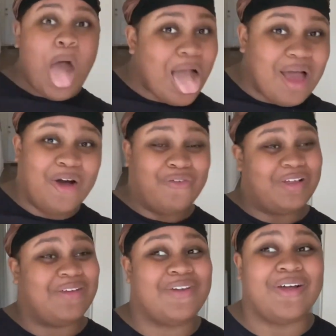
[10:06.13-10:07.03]
hopefully if
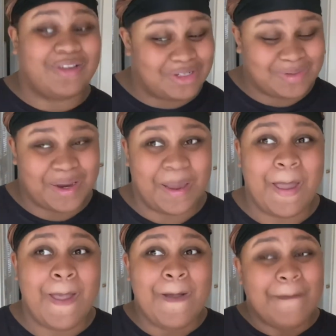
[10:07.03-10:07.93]
it all looks right.
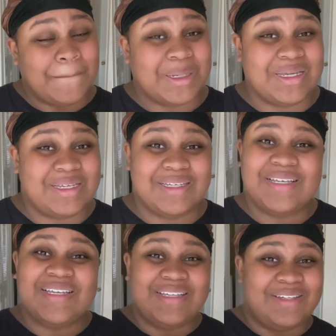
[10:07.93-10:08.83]
But, you
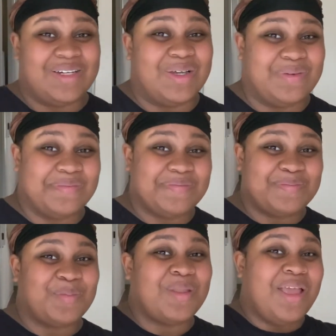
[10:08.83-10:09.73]
know,
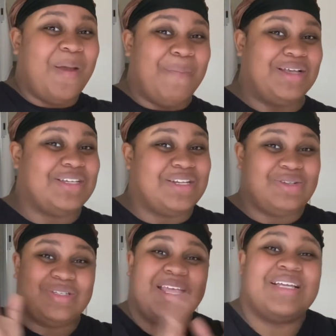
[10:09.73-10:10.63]
make sure that you
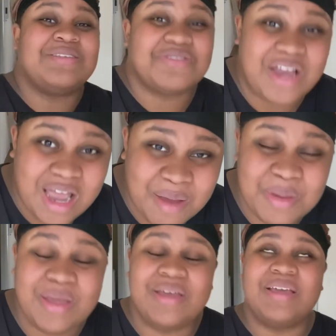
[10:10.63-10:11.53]
like, subscribe,
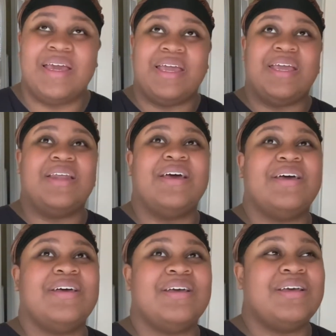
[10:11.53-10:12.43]
and
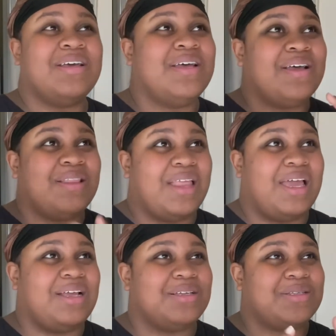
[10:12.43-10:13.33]
like,
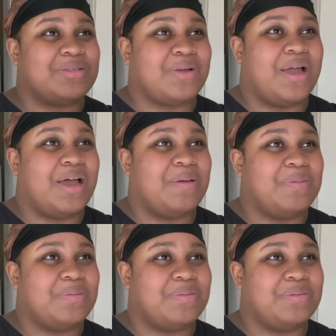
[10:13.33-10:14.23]
subscribe,
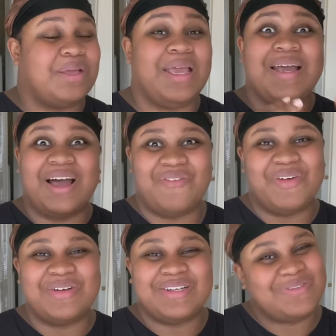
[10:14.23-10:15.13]
and comment on
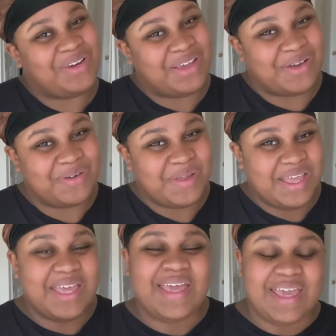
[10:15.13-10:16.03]
this video.
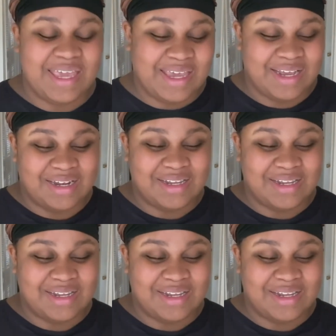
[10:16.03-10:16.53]
And